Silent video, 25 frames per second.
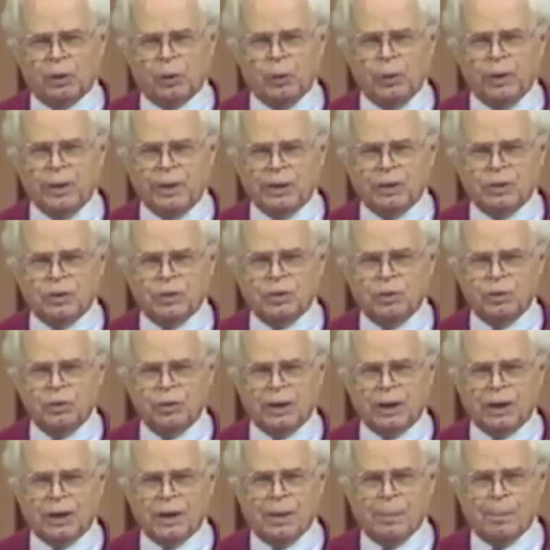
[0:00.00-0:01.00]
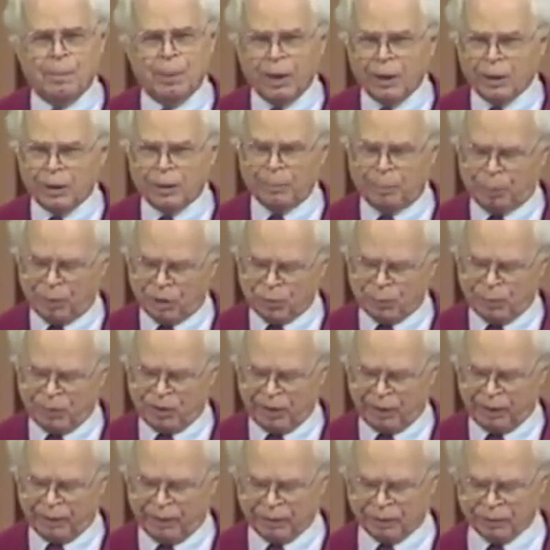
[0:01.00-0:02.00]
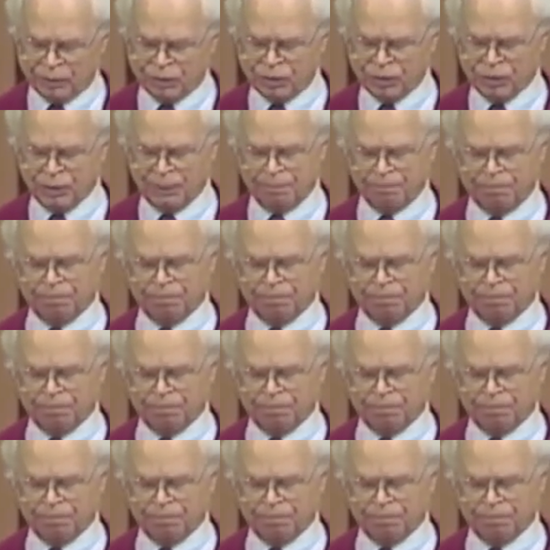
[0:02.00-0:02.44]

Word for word: greetings to the American Presbyterians.